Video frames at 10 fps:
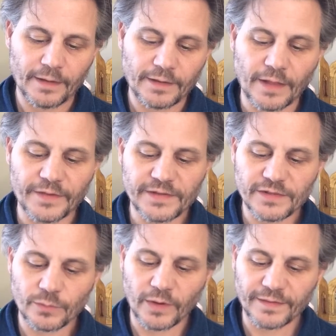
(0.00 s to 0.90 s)
Now this
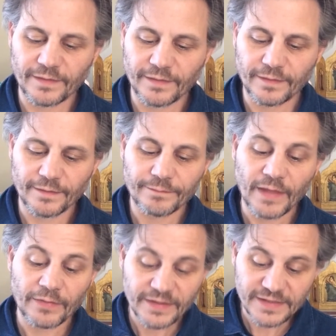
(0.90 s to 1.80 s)
is
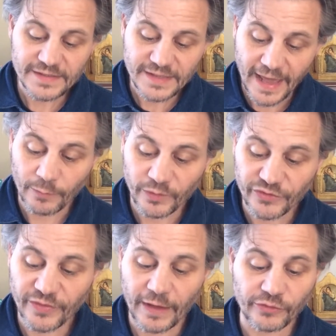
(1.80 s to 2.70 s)
that
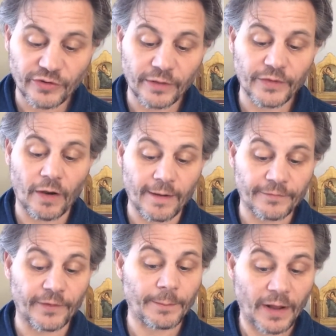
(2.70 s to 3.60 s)
which thou shalt
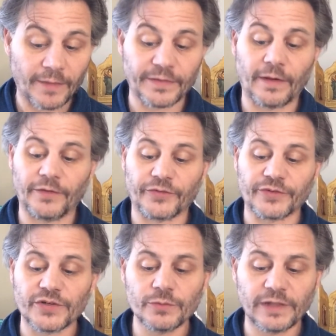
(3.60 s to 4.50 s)
offer upon the altar: 2